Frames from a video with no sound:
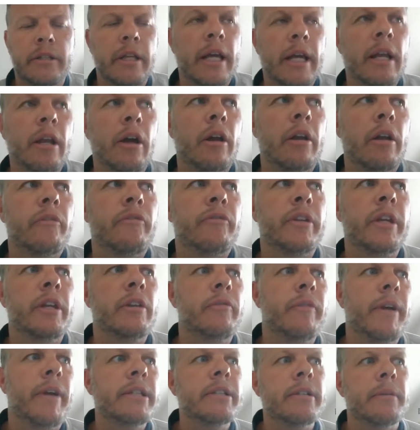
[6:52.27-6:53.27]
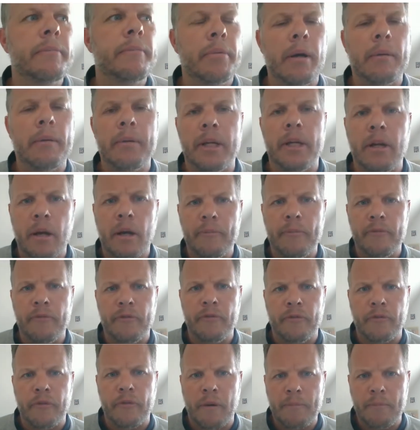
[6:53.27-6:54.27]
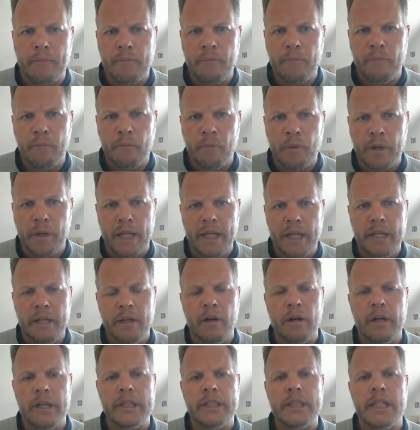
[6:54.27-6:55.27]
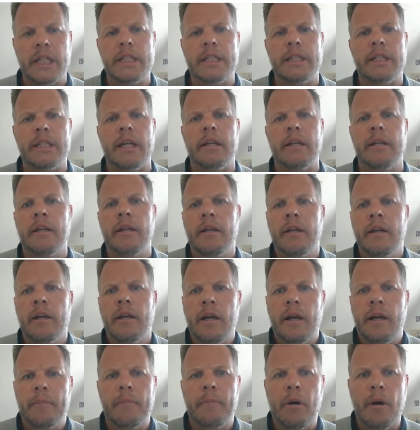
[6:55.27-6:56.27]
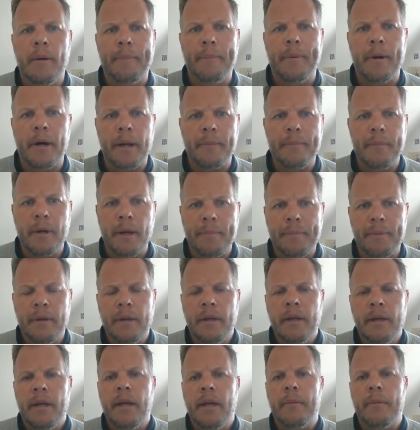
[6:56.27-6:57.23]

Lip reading: a lot of the innovation probably come from within the organization and more bottom up,